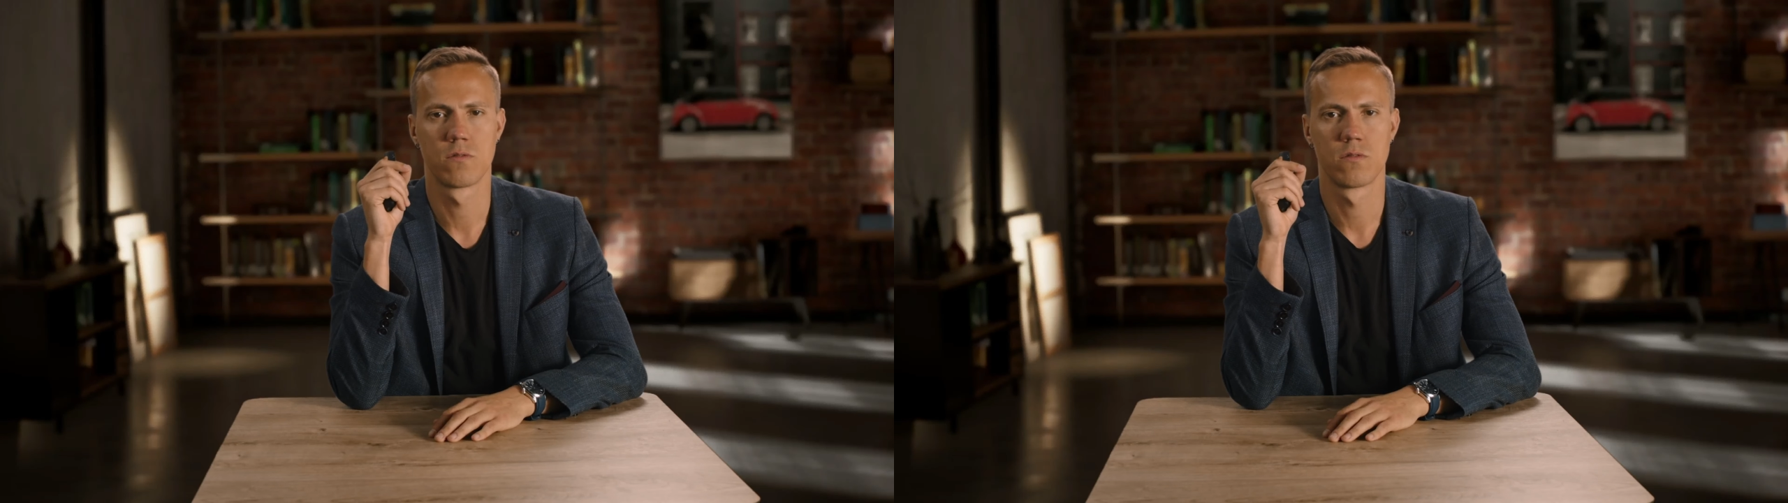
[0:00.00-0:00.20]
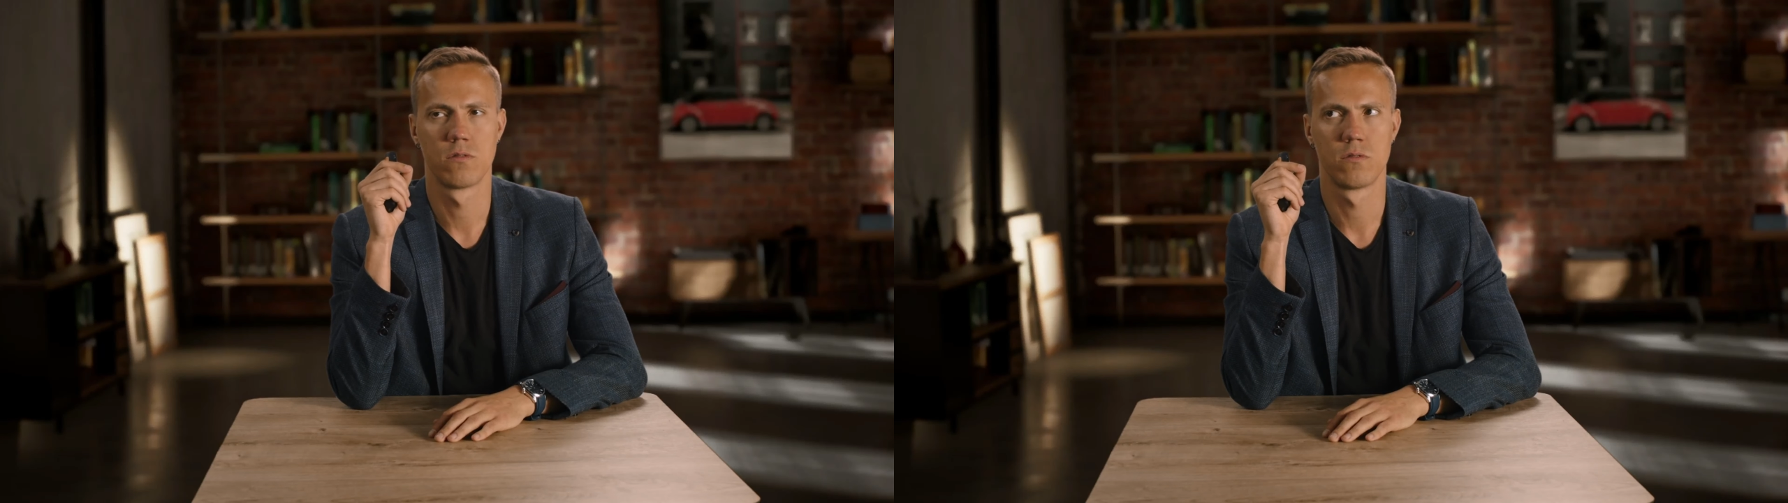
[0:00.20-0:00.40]

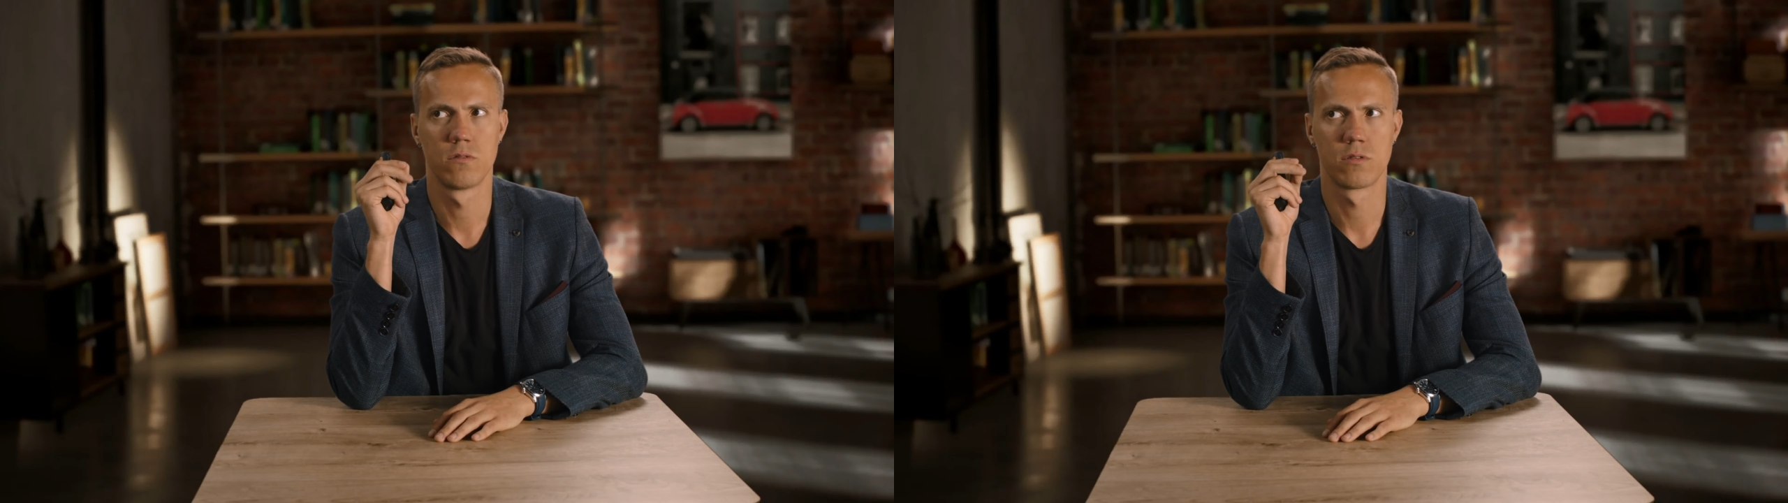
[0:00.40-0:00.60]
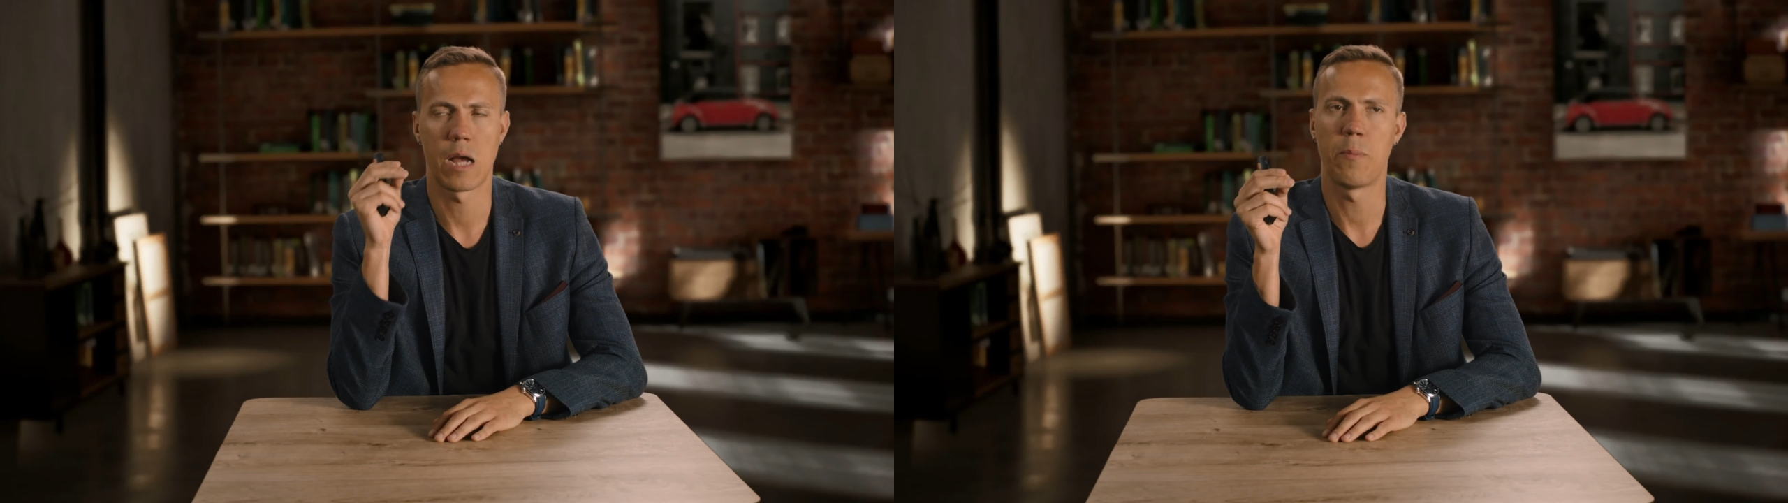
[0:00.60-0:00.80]

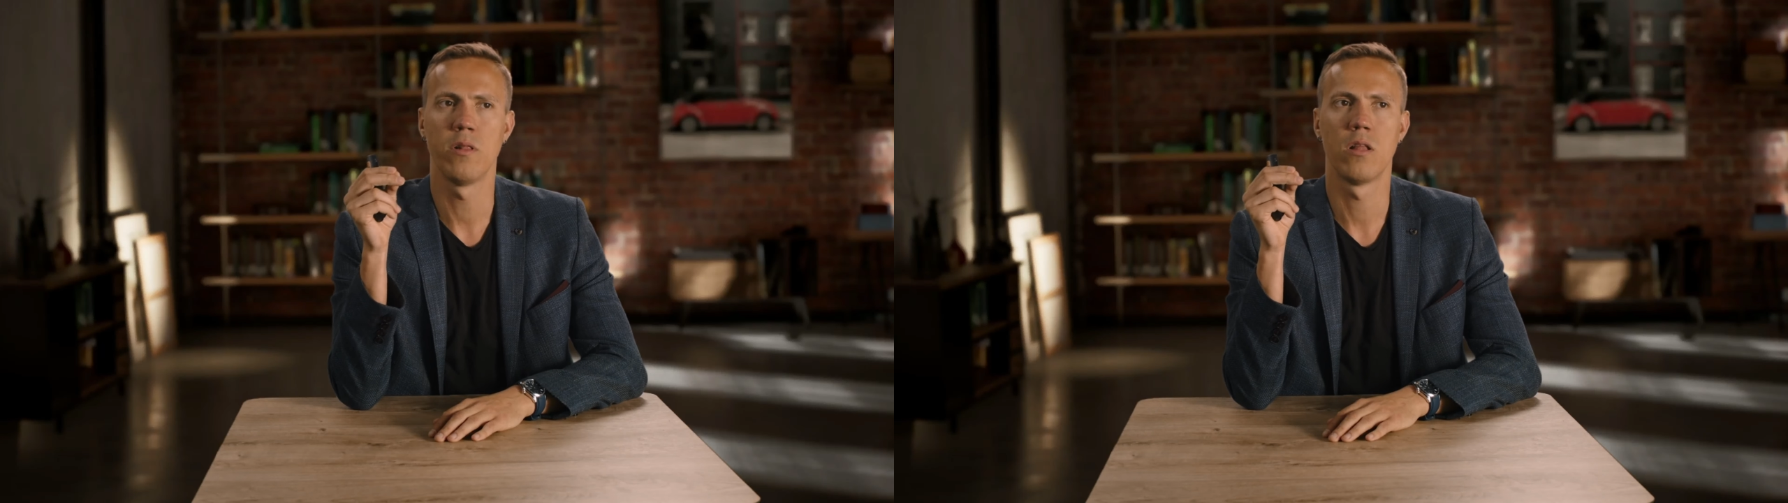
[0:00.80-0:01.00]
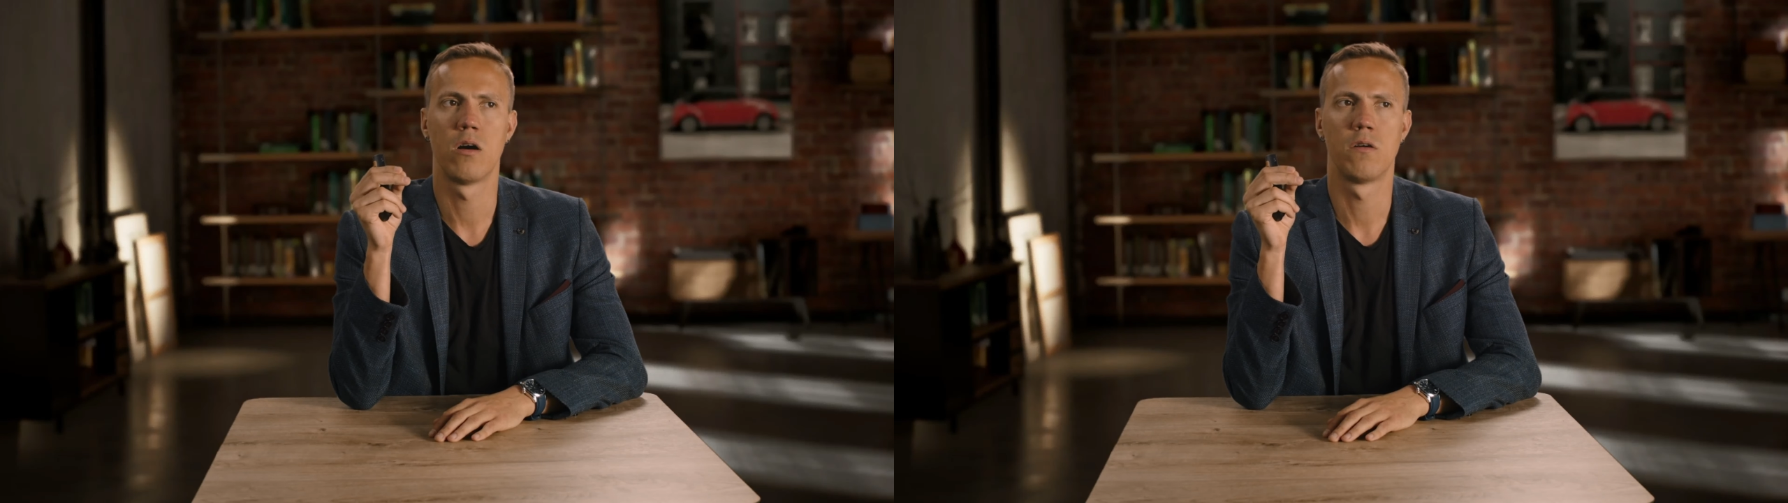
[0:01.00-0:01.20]
a
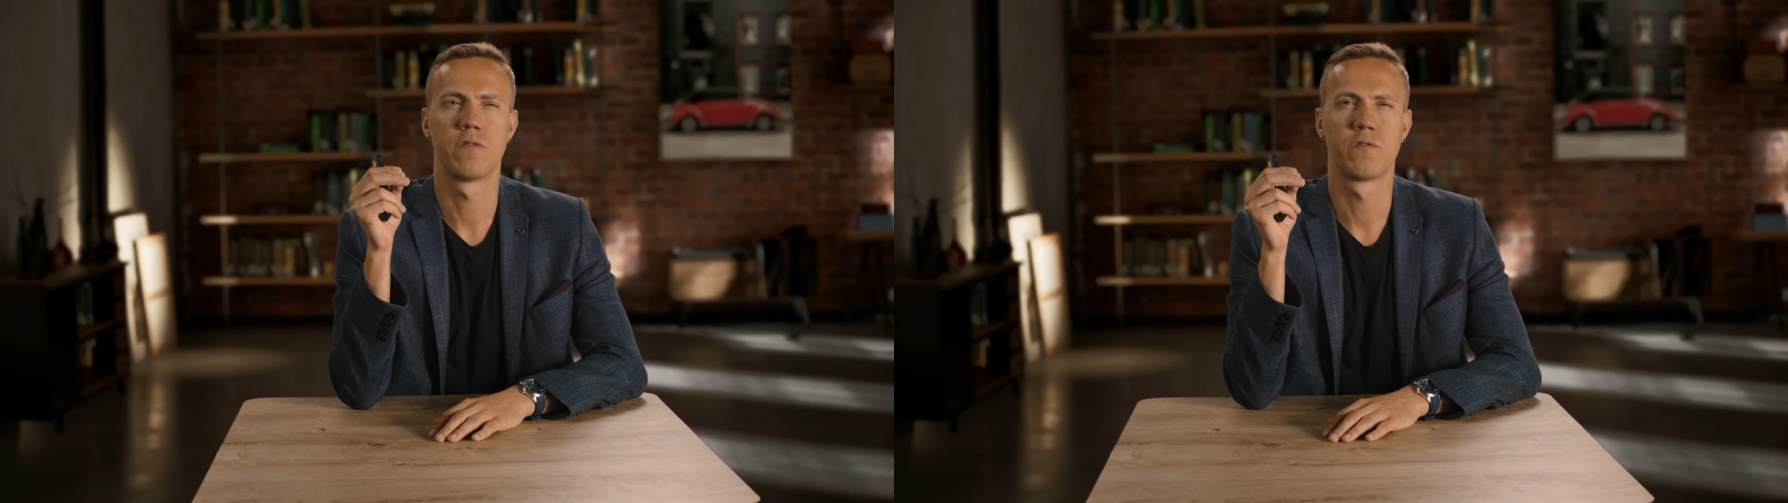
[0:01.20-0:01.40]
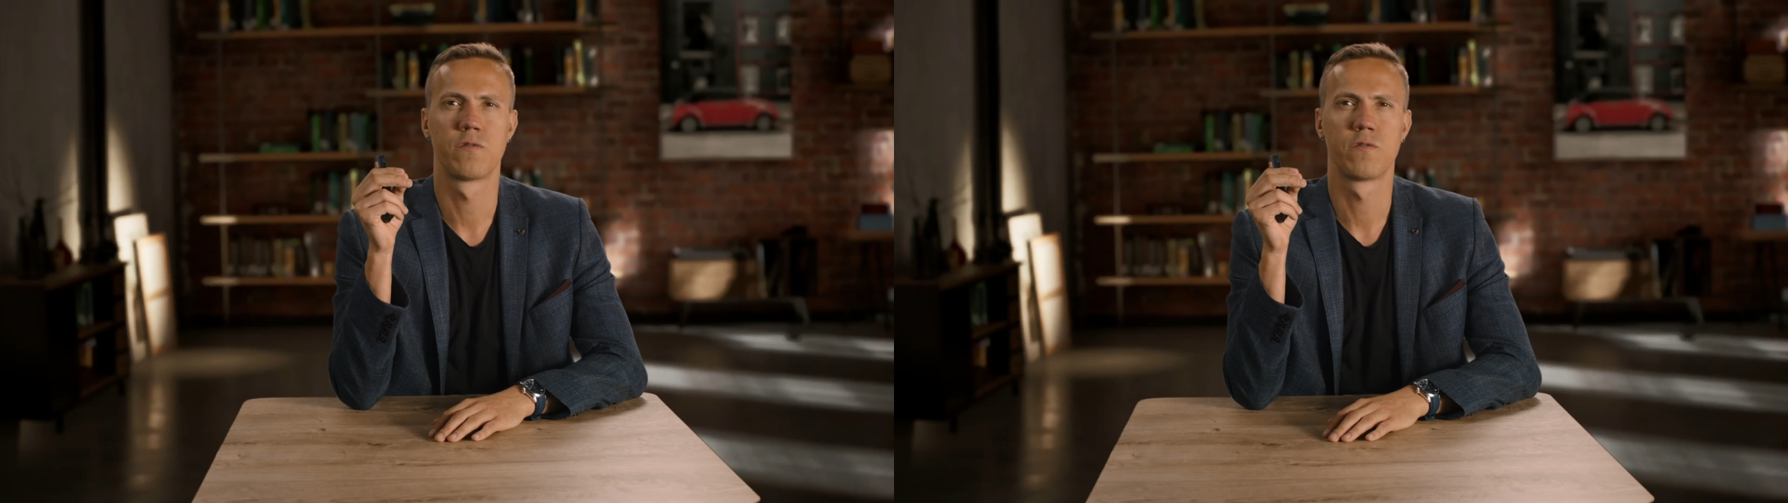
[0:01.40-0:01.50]
couple of